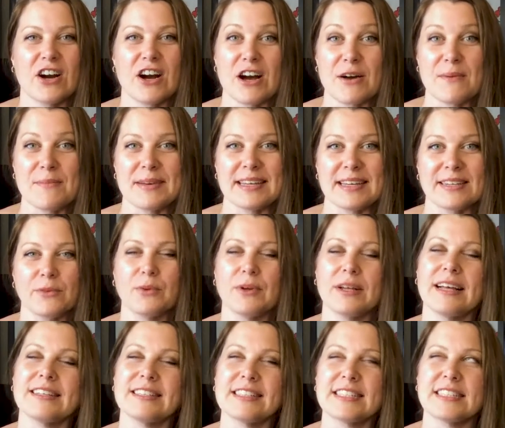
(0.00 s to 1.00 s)
Amen,
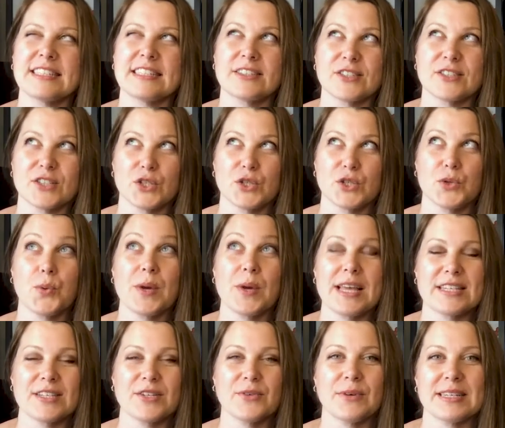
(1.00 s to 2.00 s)
well, it's a little
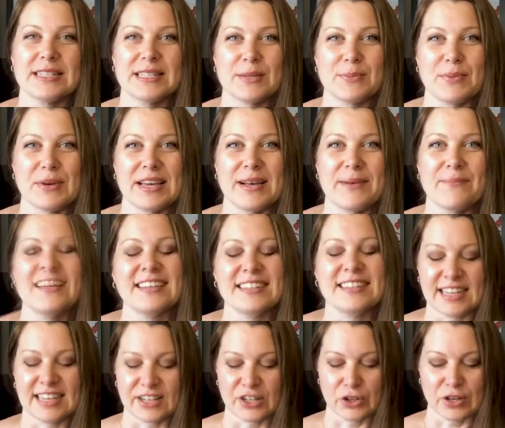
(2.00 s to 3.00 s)
tweaked recipe.
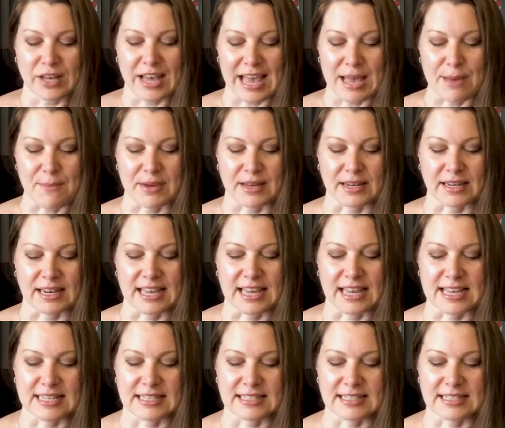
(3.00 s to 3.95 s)
Daniel Amen, he